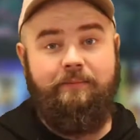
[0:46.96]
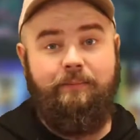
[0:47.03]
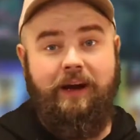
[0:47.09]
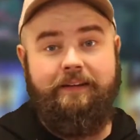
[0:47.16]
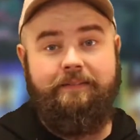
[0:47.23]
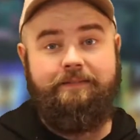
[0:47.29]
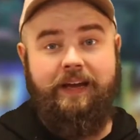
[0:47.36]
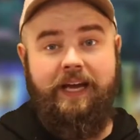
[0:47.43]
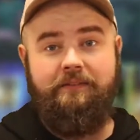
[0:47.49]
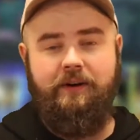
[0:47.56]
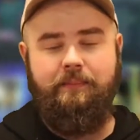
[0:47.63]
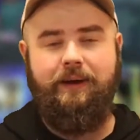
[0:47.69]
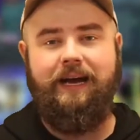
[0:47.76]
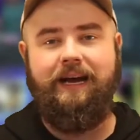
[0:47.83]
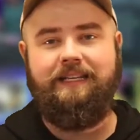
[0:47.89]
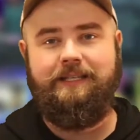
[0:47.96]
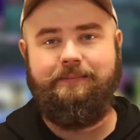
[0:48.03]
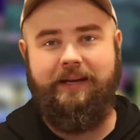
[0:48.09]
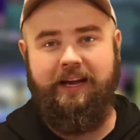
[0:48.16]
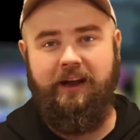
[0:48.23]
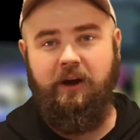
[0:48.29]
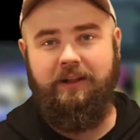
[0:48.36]
of my favourite parts
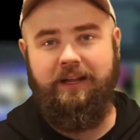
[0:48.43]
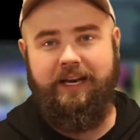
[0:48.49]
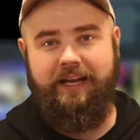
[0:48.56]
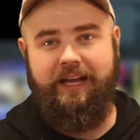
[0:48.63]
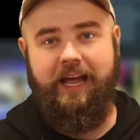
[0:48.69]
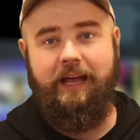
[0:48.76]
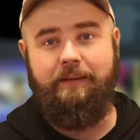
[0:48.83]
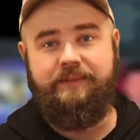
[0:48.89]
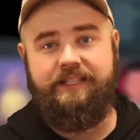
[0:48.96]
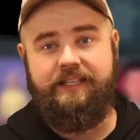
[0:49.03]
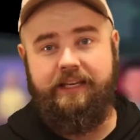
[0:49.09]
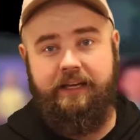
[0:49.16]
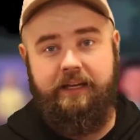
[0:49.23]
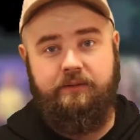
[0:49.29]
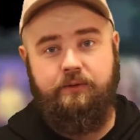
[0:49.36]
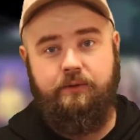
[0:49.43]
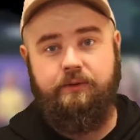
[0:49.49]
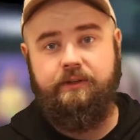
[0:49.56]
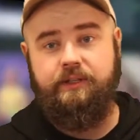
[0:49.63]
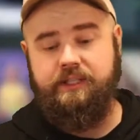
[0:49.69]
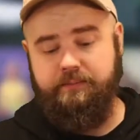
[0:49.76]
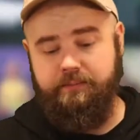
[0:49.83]
about our holiday camps here at
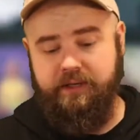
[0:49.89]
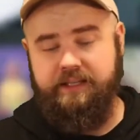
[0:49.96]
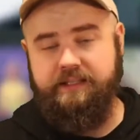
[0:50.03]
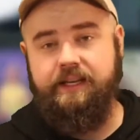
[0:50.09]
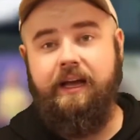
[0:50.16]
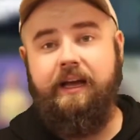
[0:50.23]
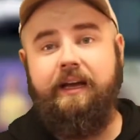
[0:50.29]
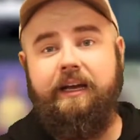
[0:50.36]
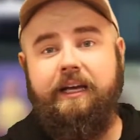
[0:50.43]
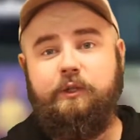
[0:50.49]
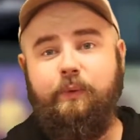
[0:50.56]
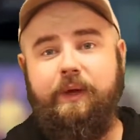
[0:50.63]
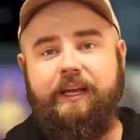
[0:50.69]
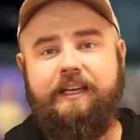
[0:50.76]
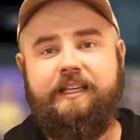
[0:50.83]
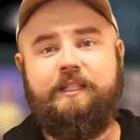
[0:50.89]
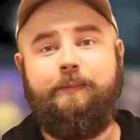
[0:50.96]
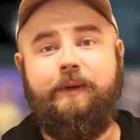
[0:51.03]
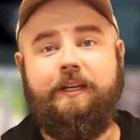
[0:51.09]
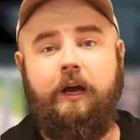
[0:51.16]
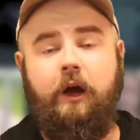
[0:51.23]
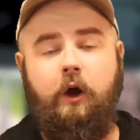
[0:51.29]
Totara Springs is we get to
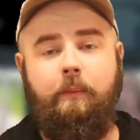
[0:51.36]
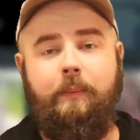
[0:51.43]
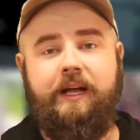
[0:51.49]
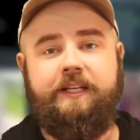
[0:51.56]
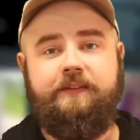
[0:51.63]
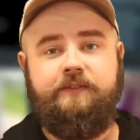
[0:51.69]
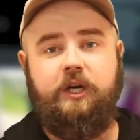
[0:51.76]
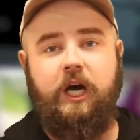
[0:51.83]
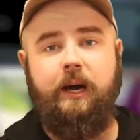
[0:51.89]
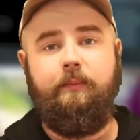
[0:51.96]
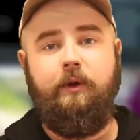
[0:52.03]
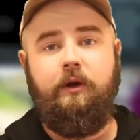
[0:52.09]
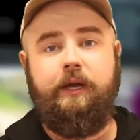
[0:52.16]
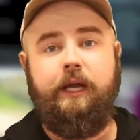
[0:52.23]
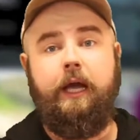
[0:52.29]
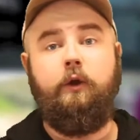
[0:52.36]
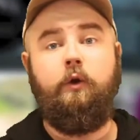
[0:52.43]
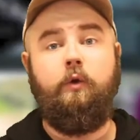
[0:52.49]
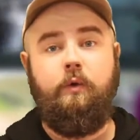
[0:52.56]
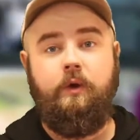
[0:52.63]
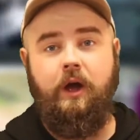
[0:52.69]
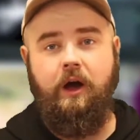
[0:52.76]
spend a whole bunch of time looking at
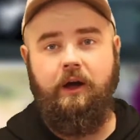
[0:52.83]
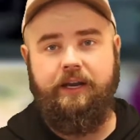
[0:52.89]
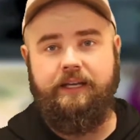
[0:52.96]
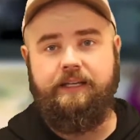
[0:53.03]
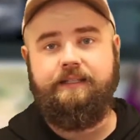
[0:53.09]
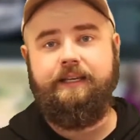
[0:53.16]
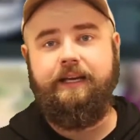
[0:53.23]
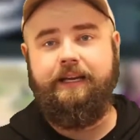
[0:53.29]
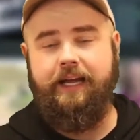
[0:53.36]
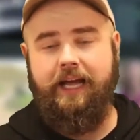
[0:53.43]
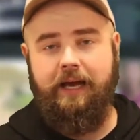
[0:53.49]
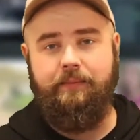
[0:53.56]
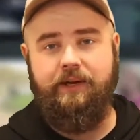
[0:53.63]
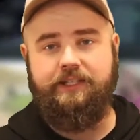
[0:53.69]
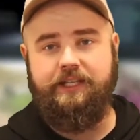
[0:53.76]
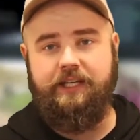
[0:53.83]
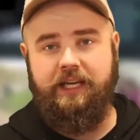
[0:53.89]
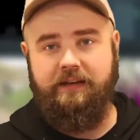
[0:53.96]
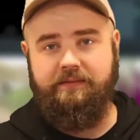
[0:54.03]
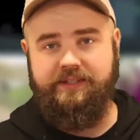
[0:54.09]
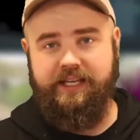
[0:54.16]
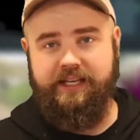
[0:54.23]
who God is and how much He
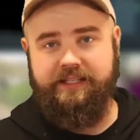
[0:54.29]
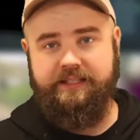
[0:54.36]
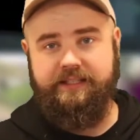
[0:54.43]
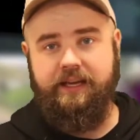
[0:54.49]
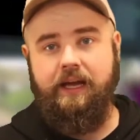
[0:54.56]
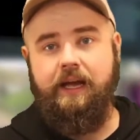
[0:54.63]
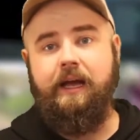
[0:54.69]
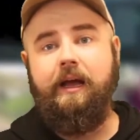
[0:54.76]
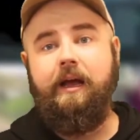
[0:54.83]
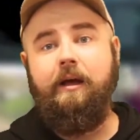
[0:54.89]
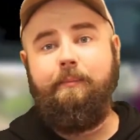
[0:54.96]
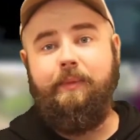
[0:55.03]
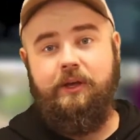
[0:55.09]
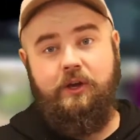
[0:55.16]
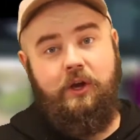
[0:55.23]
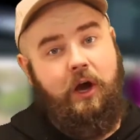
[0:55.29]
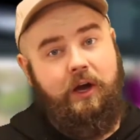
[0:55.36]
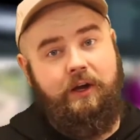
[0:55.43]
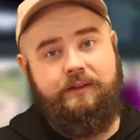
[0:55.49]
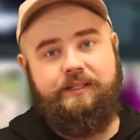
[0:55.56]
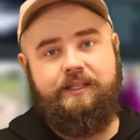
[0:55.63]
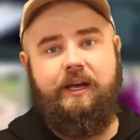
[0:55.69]
loves us.
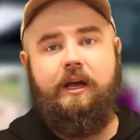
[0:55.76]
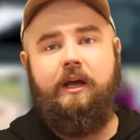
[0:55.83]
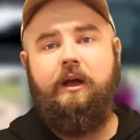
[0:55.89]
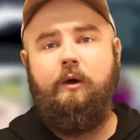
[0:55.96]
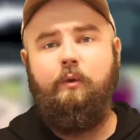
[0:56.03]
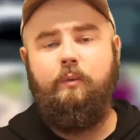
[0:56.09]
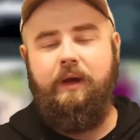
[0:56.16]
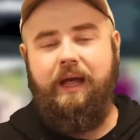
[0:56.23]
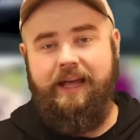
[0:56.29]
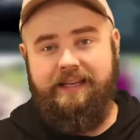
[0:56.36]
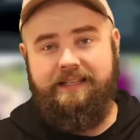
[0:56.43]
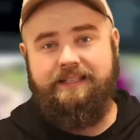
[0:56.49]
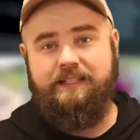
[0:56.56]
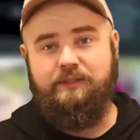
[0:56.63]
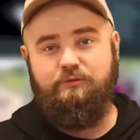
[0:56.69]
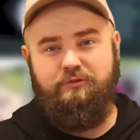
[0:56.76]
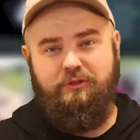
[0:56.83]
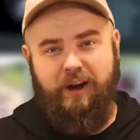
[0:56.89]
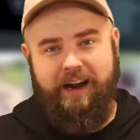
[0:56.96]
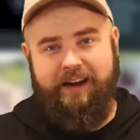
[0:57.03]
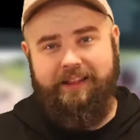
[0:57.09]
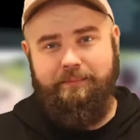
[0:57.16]
Because Easter's
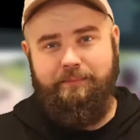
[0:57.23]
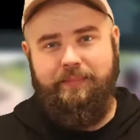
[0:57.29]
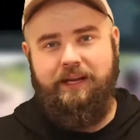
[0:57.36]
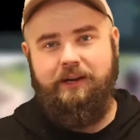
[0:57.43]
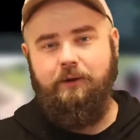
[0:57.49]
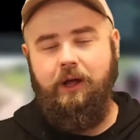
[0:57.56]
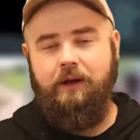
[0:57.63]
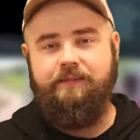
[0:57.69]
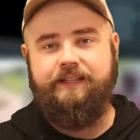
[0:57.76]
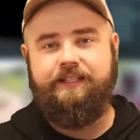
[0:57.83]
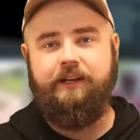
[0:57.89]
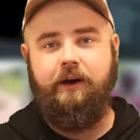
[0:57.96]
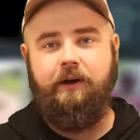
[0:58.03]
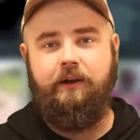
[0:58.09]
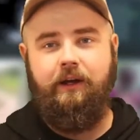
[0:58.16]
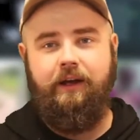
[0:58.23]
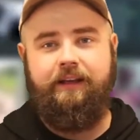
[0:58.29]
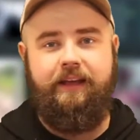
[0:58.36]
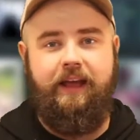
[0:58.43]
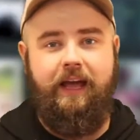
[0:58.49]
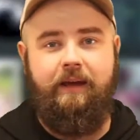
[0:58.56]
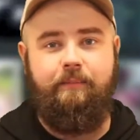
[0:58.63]
right in the middle of this online
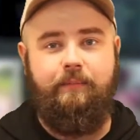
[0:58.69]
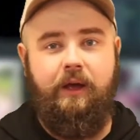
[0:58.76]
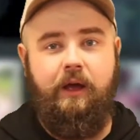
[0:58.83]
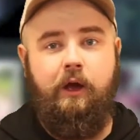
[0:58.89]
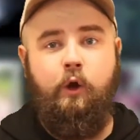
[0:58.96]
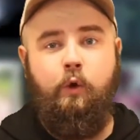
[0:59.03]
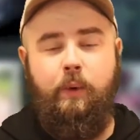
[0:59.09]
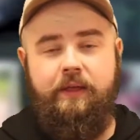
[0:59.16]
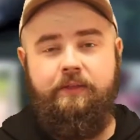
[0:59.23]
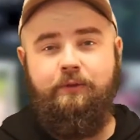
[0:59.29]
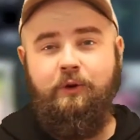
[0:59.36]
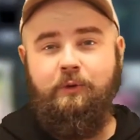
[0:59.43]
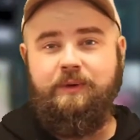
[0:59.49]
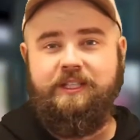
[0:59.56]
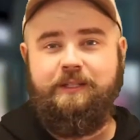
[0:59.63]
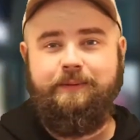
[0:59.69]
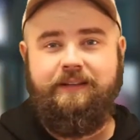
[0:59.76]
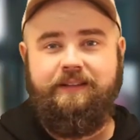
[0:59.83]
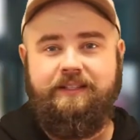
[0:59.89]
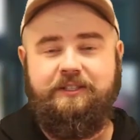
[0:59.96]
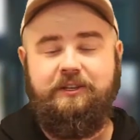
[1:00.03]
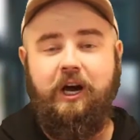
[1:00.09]
camp, we thought we'd spend
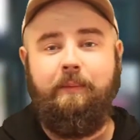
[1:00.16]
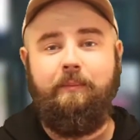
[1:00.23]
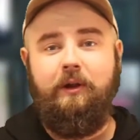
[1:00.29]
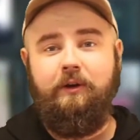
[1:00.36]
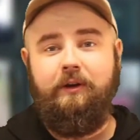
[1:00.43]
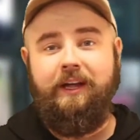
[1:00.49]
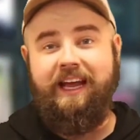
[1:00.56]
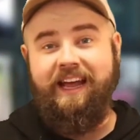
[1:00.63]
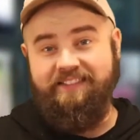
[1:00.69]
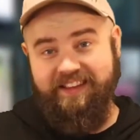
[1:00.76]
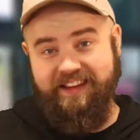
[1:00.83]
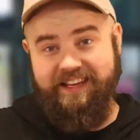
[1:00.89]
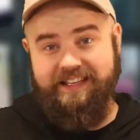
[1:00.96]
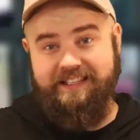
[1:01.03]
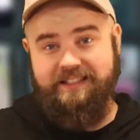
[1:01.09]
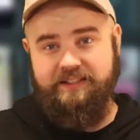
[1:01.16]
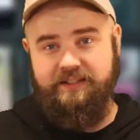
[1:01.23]
this time looking at the Easter